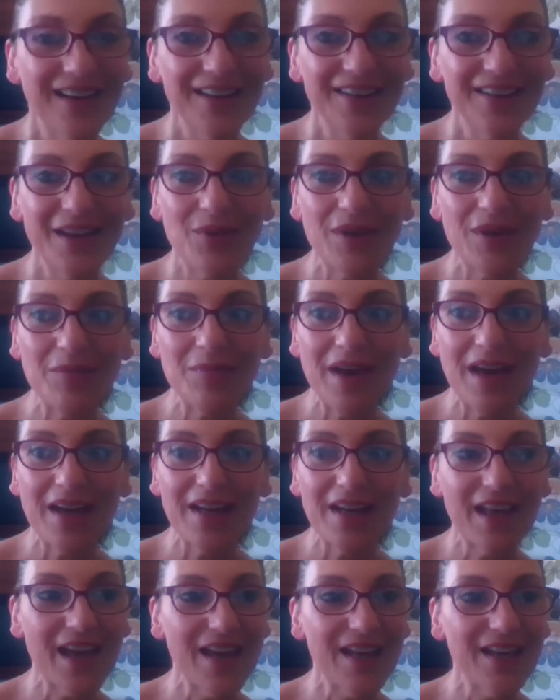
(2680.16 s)
And then we met
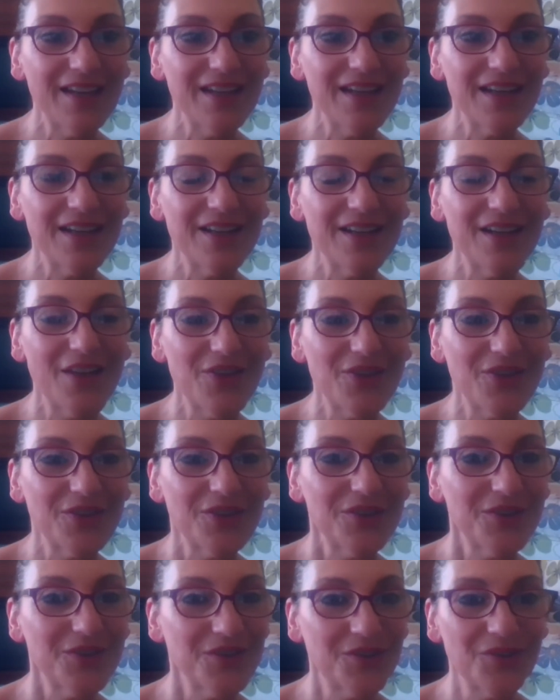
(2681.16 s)
again at
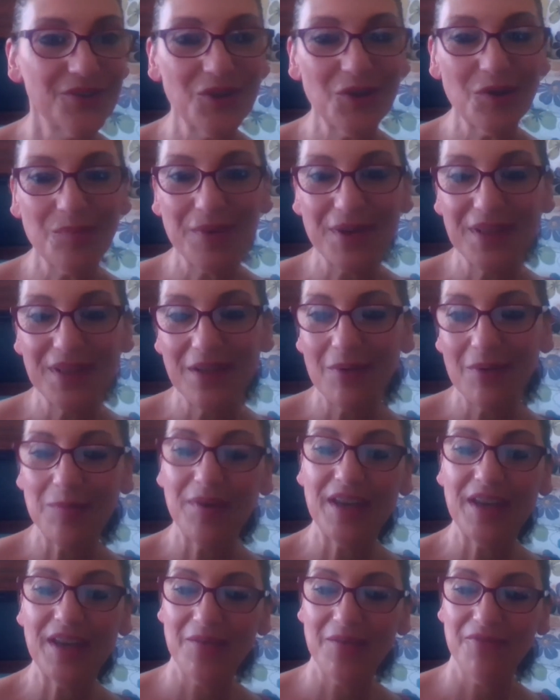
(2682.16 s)
another group, and then we
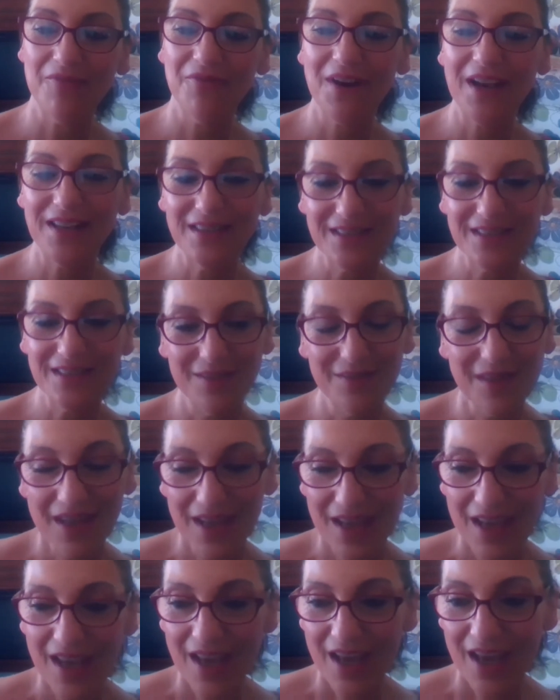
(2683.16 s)
became friends. And
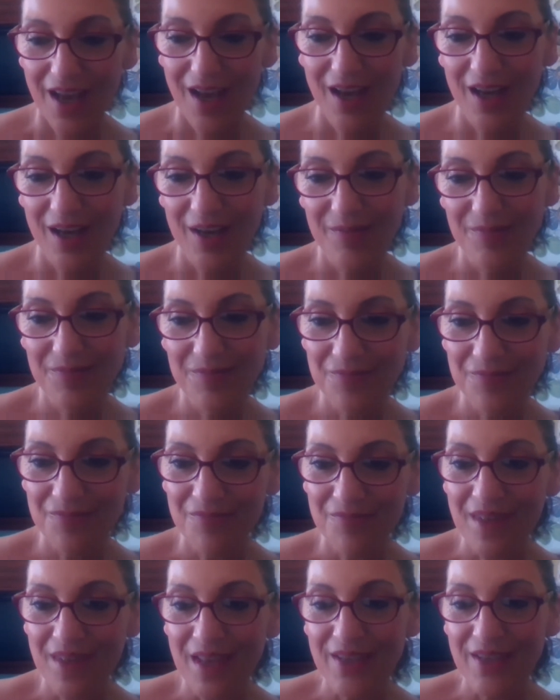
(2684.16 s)

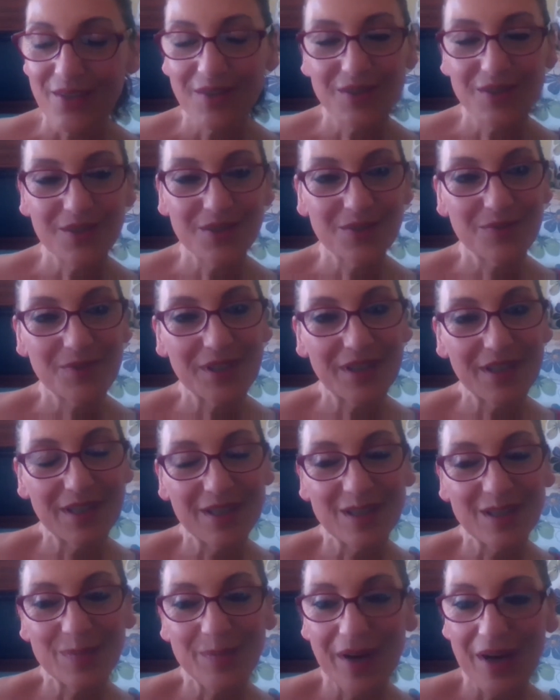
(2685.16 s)
so this is really
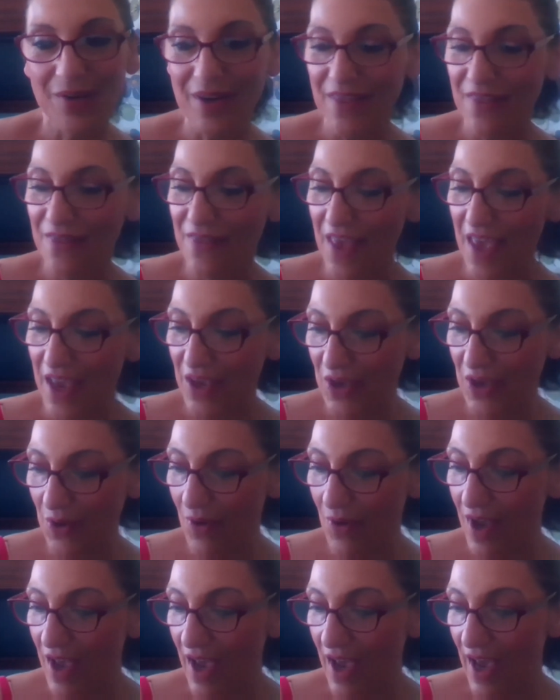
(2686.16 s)
inspiring. Thank you.
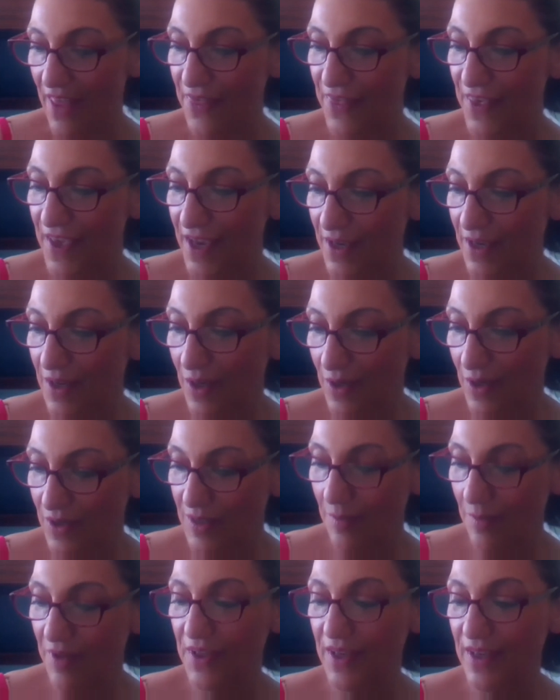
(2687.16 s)
I think
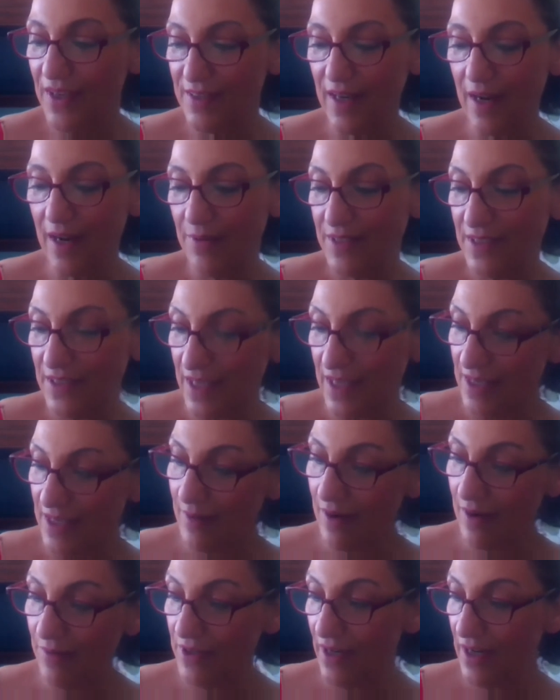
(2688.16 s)
some of the things that I was thinking
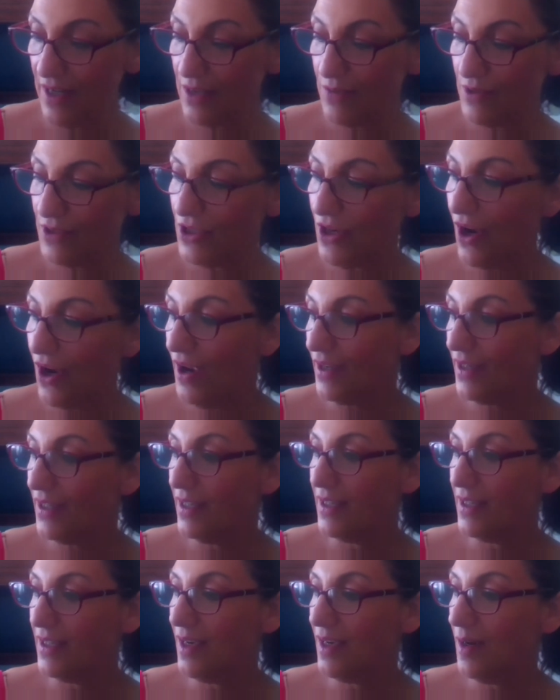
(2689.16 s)
about when you guys were
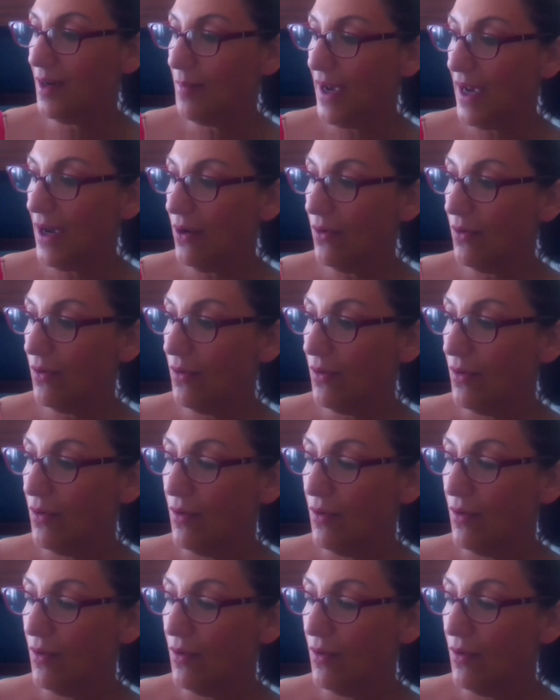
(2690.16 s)
talking about